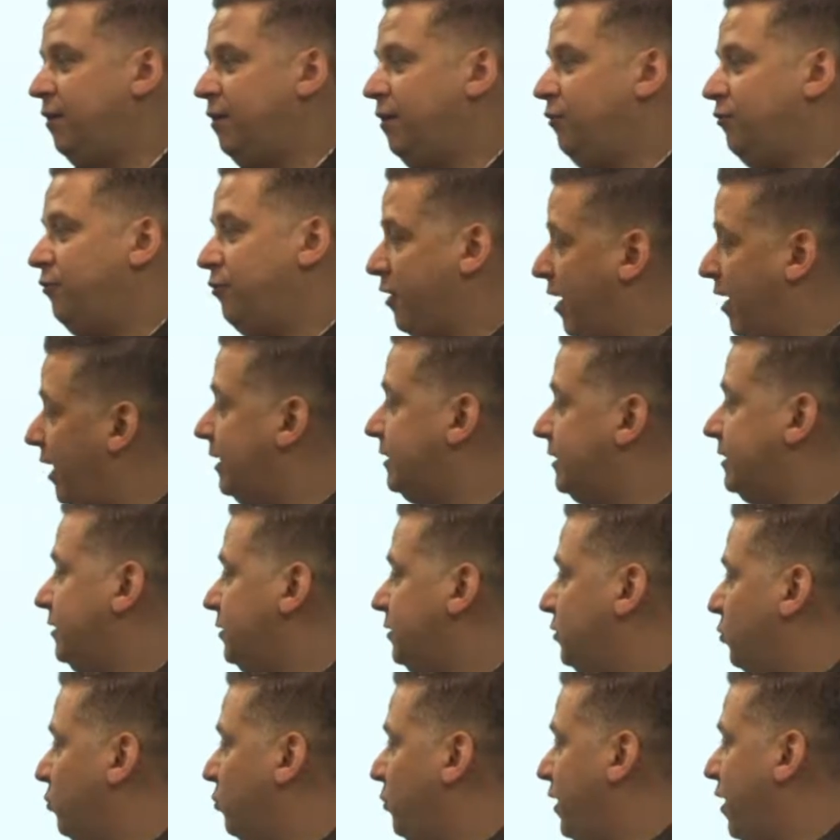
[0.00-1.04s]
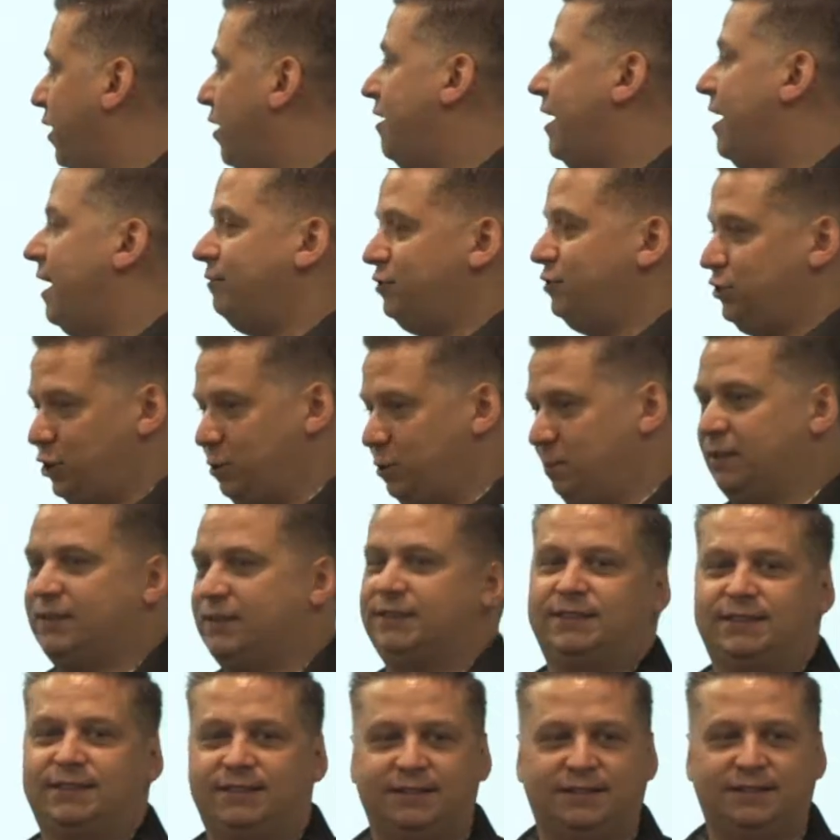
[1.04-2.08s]
for us, we all have
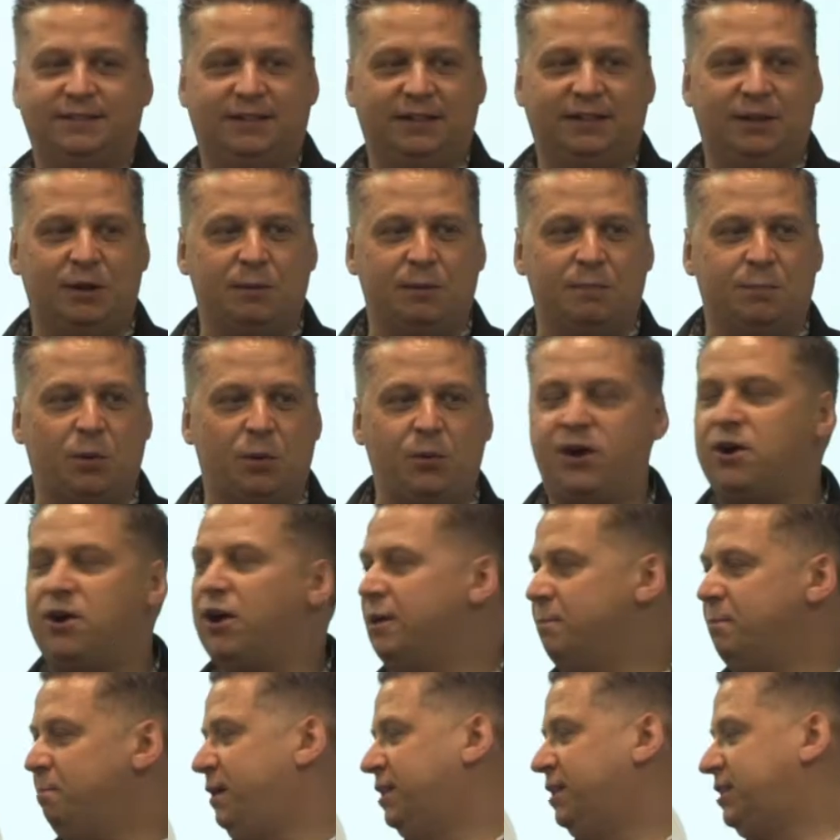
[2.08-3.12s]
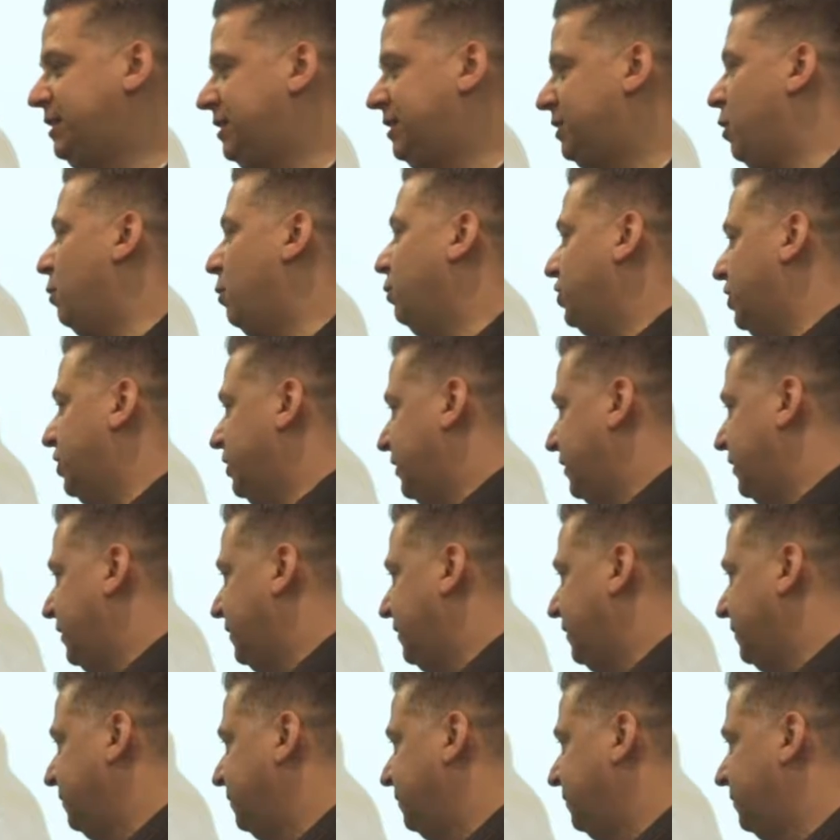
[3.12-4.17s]
Sherpas, but we call them business coaches.
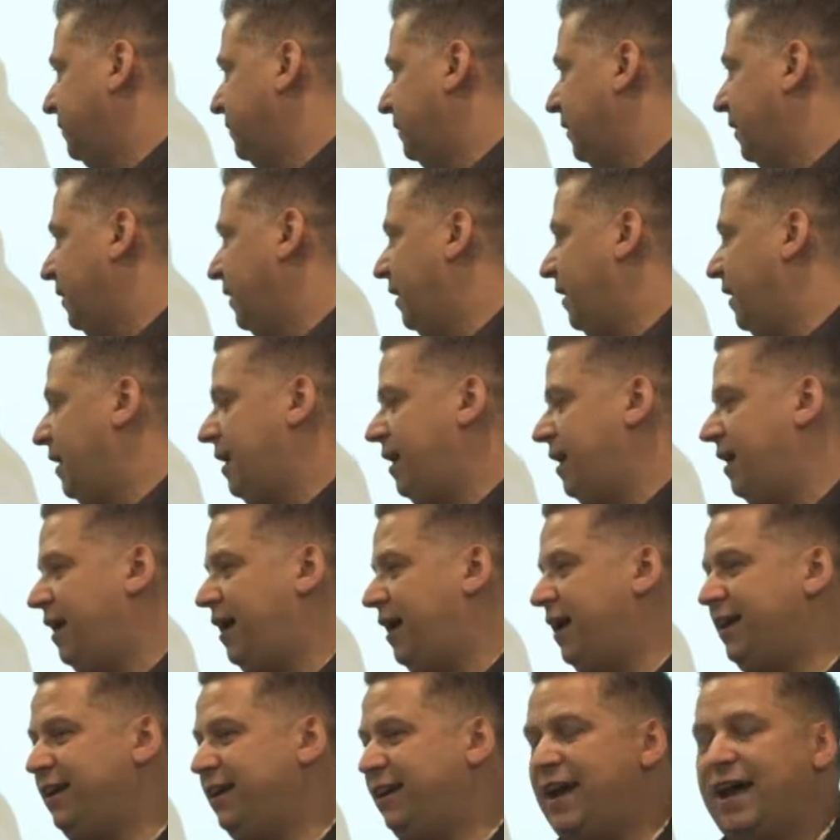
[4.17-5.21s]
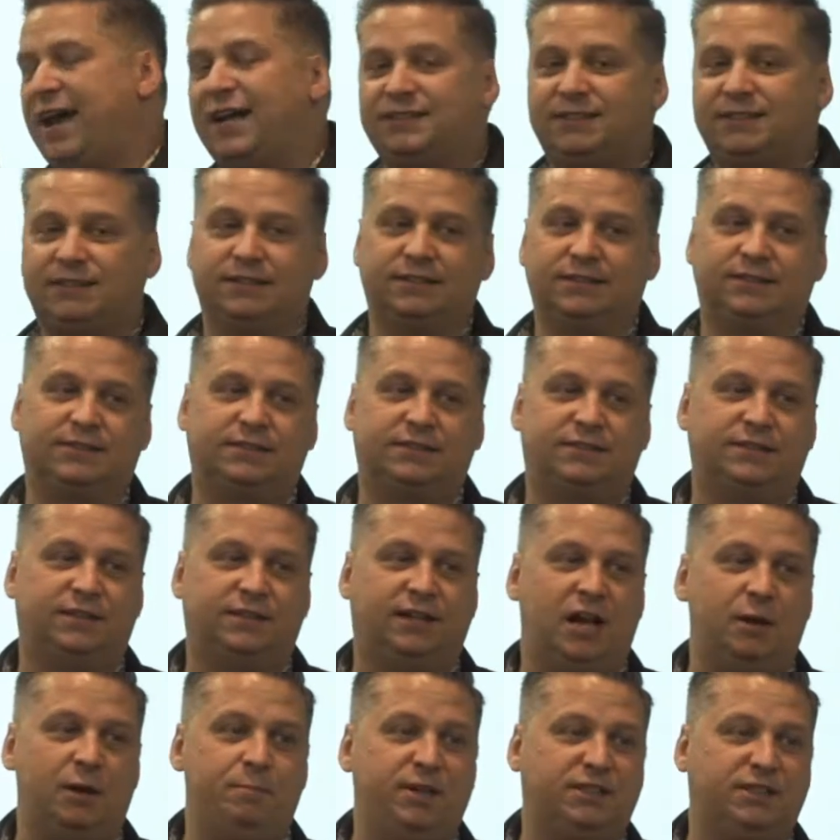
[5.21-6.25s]
And in essence,
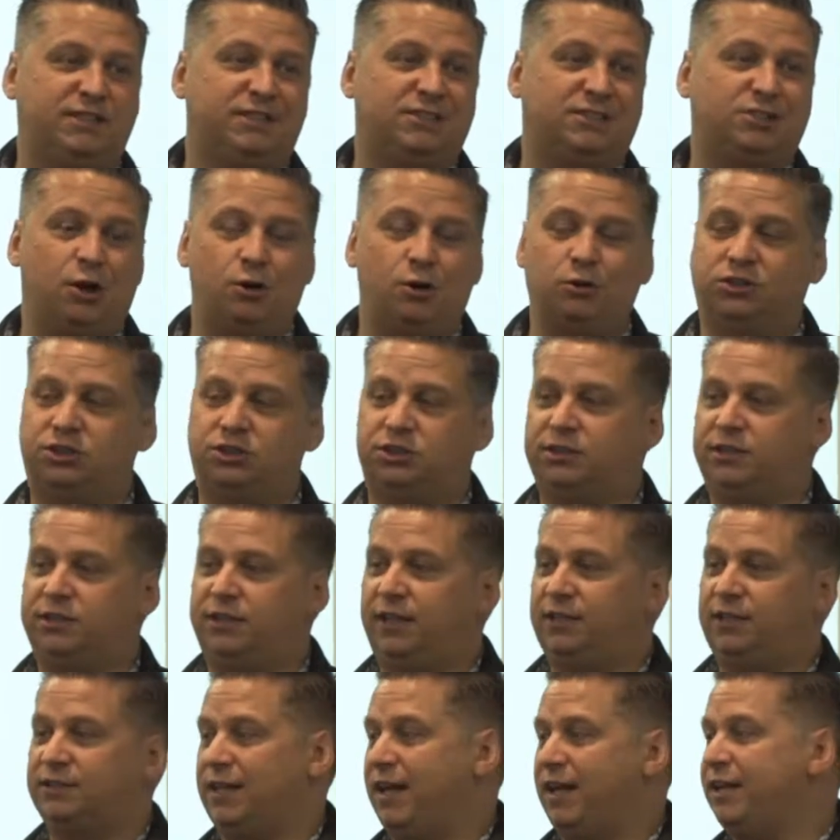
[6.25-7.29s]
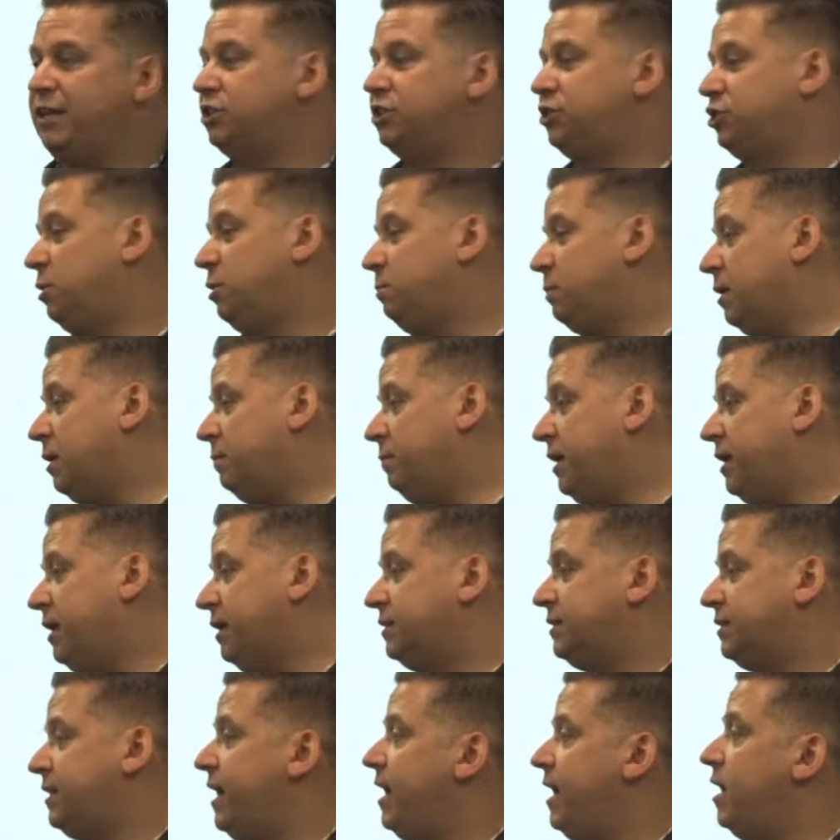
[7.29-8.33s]
a business coach is like a Sherpa because
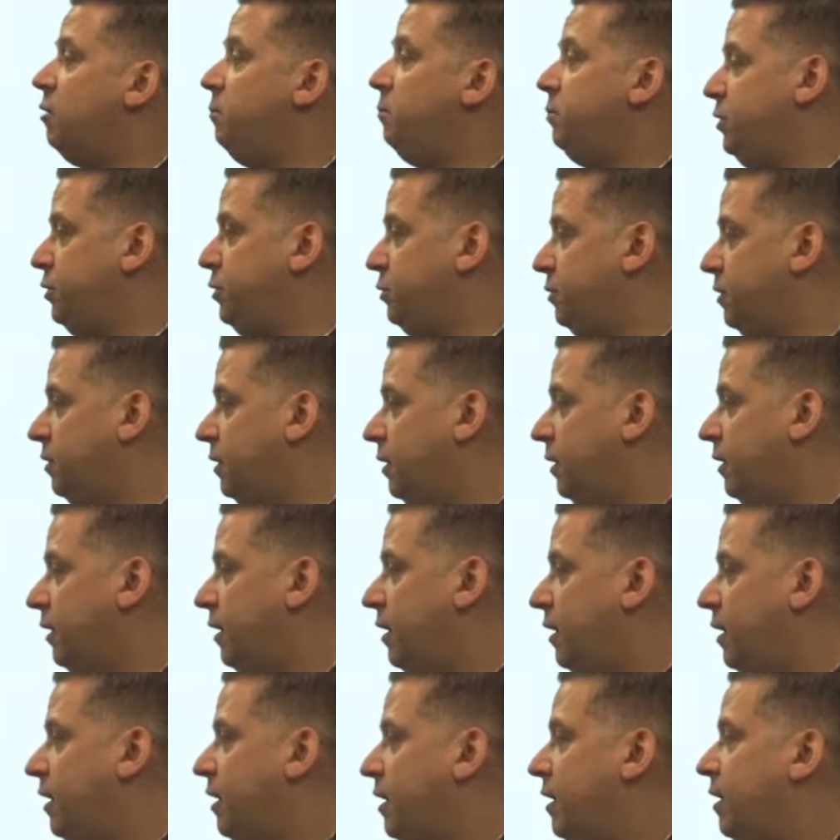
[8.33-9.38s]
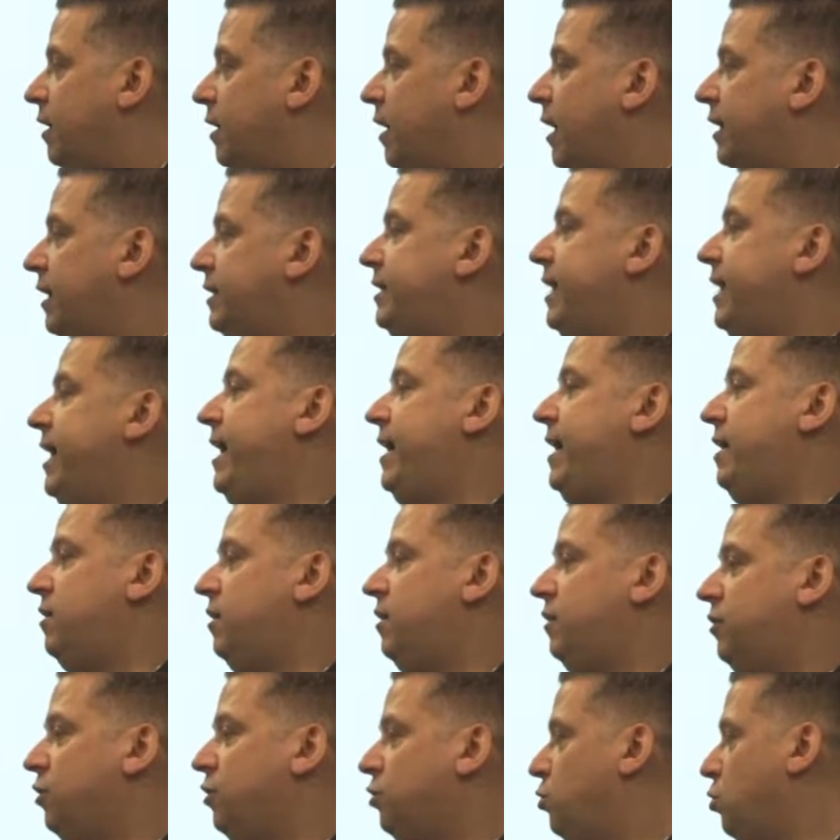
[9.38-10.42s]
they help you attain
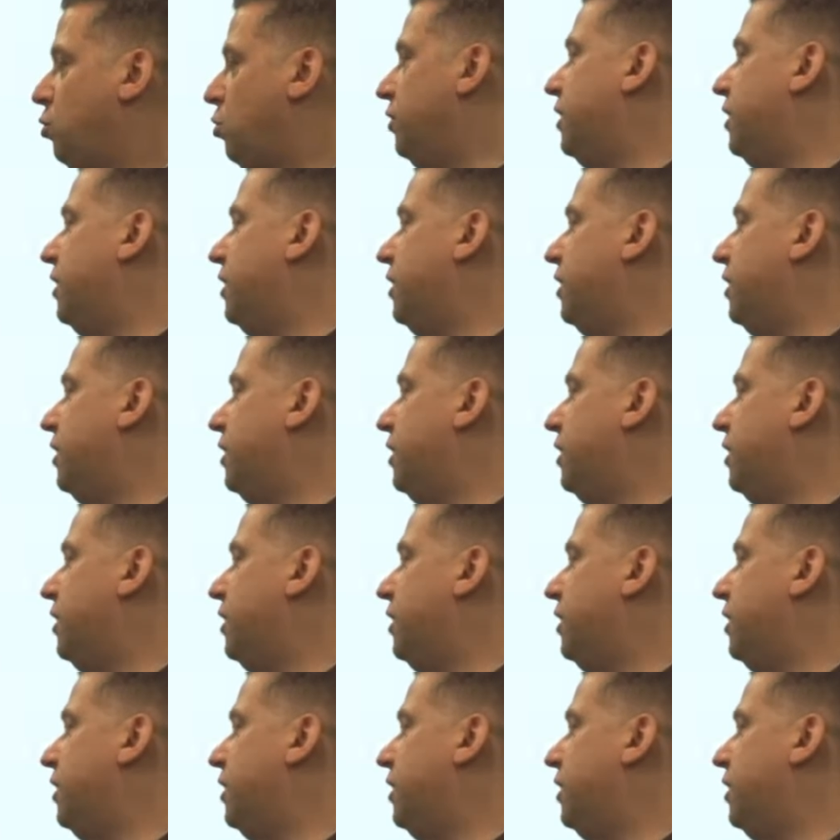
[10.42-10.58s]
the goal